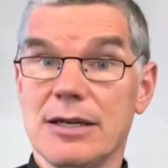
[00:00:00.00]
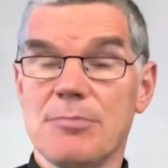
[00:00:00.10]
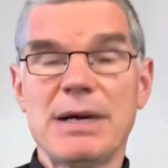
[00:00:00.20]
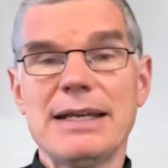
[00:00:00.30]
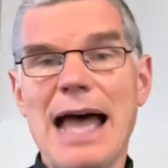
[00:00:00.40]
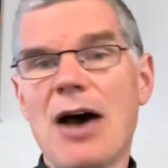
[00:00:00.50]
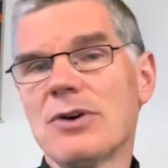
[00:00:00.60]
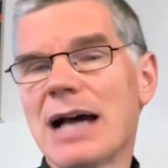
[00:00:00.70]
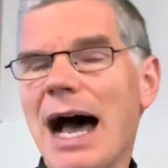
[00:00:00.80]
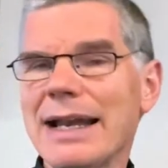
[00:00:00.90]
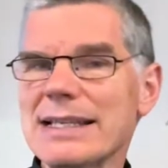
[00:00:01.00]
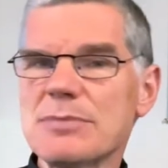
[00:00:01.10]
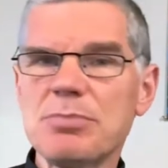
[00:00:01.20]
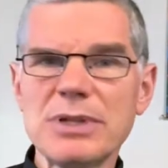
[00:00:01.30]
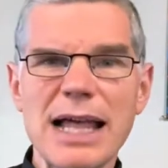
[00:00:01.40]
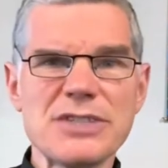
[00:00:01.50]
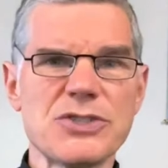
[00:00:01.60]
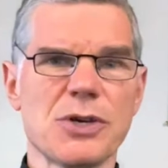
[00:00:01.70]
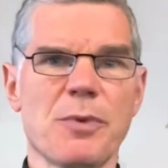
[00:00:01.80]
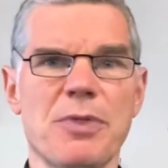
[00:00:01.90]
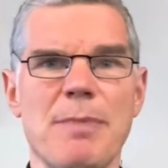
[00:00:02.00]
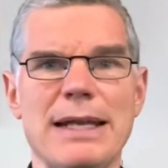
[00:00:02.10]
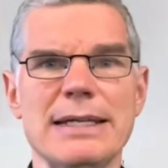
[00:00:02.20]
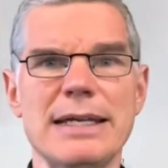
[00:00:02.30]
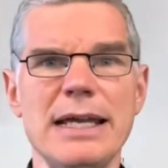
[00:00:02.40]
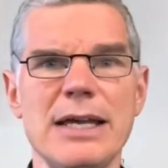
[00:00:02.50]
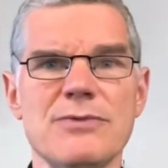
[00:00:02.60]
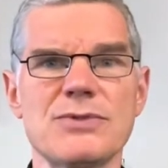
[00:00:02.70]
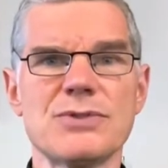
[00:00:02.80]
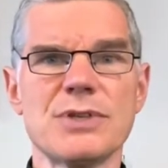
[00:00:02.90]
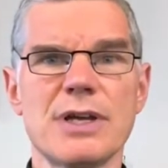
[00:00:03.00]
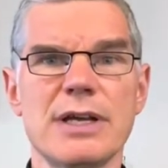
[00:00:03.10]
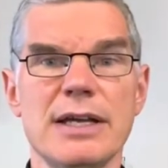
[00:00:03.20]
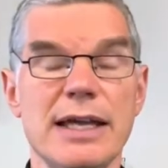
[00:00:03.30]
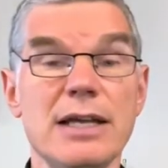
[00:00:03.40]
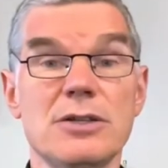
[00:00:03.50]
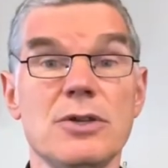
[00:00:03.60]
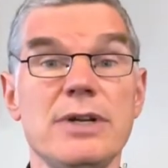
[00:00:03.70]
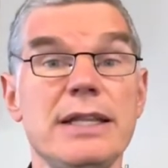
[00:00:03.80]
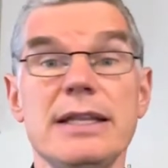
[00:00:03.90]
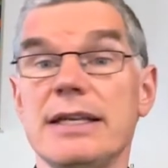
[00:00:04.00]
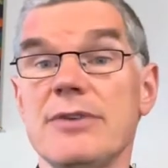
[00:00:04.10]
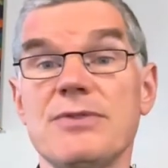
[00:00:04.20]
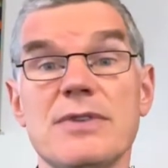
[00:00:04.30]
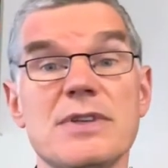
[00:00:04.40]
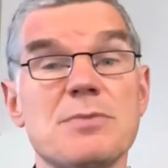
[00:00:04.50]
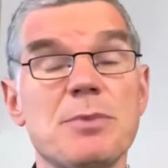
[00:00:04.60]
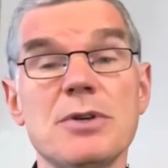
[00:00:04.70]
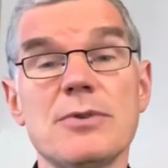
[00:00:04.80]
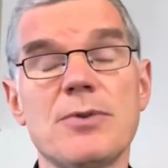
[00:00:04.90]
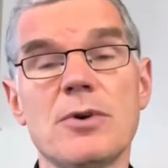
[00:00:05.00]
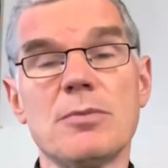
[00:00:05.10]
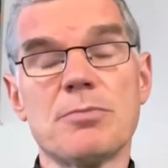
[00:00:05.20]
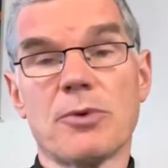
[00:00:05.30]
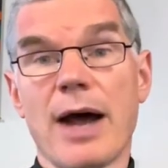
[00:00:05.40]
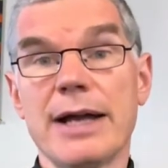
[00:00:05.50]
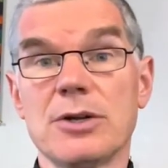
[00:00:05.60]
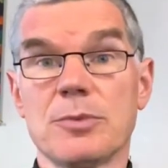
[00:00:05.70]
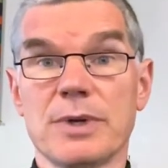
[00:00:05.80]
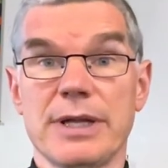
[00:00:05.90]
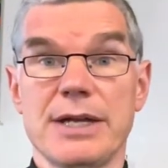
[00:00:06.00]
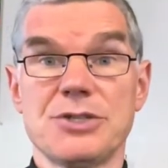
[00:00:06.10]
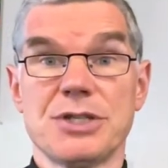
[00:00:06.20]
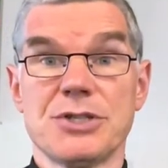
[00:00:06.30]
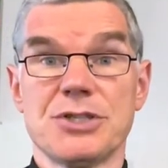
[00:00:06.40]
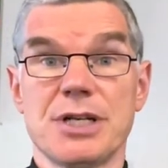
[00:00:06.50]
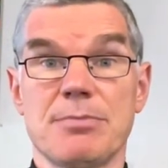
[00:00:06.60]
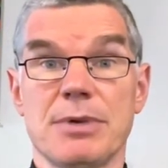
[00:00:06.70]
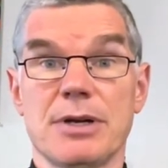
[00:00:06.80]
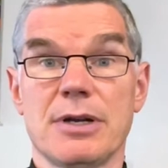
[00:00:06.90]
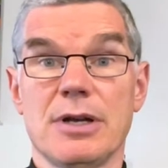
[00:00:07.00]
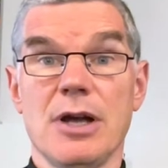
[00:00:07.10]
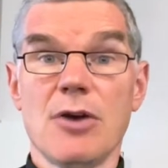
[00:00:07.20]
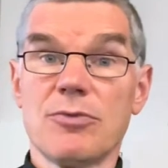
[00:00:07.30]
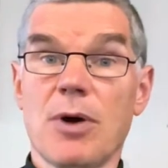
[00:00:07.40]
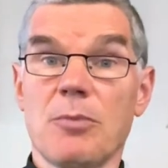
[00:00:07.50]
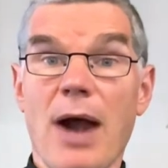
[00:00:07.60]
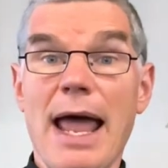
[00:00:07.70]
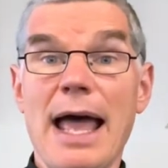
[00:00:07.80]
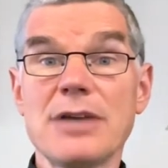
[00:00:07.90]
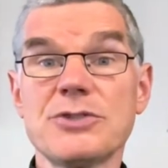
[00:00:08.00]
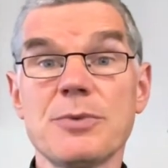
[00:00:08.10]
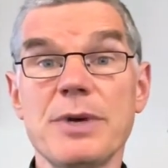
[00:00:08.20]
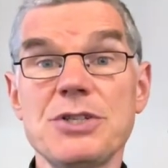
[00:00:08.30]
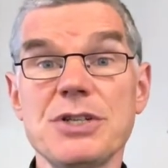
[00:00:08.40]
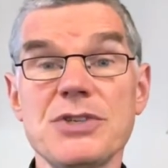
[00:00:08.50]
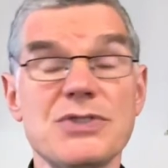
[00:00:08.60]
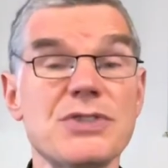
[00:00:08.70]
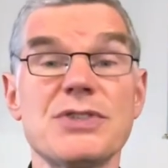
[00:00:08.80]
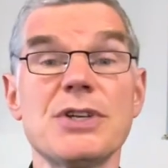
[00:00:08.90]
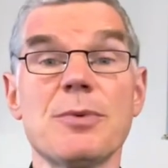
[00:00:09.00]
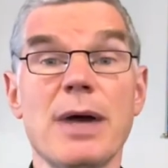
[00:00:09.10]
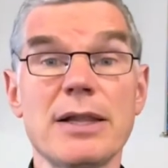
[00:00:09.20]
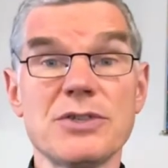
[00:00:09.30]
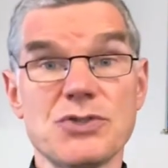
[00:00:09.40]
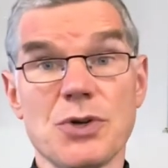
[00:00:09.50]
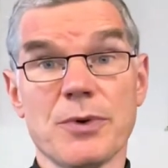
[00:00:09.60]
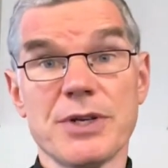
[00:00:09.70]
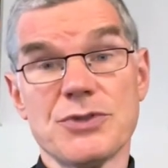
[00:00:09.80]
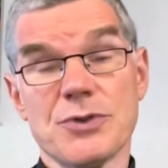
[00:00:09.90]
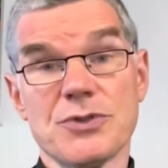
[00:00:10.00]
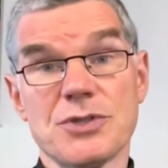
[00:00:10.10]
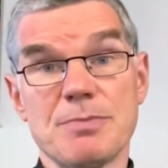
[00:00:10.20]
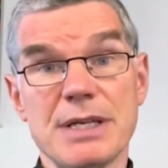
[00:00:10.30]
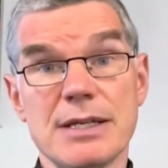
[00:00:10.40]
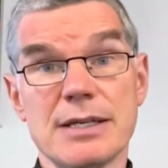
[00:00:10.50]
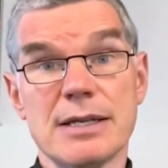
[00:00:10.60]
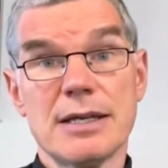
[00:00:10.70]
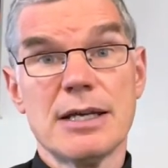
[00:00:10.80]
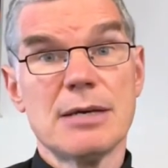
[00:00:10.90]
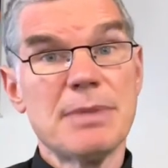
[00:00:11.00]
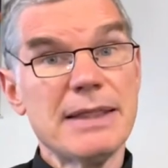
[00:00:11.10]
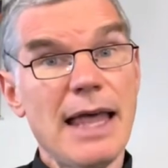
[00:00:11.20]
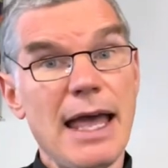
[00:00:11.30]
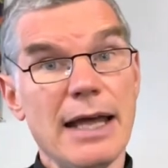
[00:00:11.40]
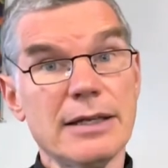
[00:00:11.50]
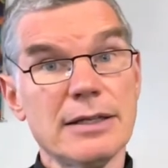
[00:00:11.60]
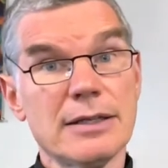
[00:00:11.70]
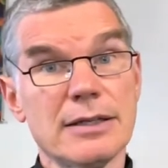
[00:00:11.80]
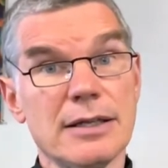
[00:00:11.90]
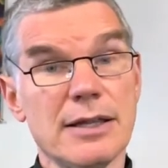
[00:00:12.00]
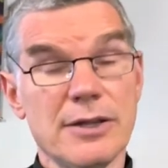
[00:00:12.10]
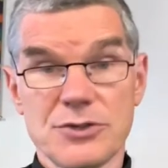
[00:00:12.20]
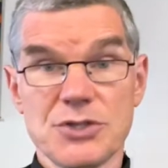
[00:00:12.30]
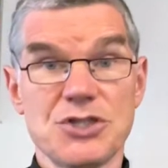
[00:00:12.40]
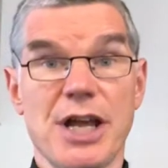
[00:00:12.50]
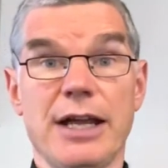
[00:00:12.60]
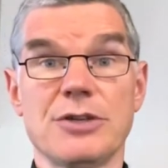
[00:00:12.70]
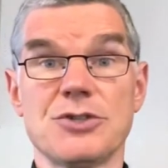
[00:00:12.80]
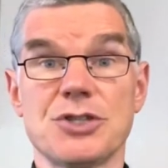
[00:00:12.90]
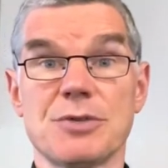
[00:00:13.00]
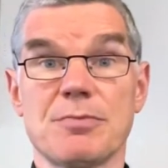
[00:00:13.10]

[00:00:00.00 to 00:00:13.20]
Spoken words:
but now God has blessed her with many gifts, including the gift of this beautiful bridal relationship. From rags to riches, the Cinderella story, so to speak. But then there's a change.